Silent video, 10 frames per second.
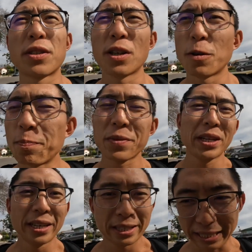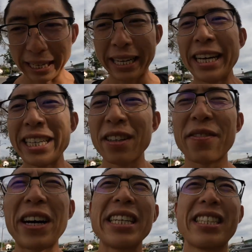So taking his
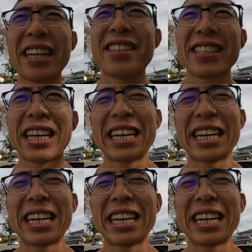advice, I was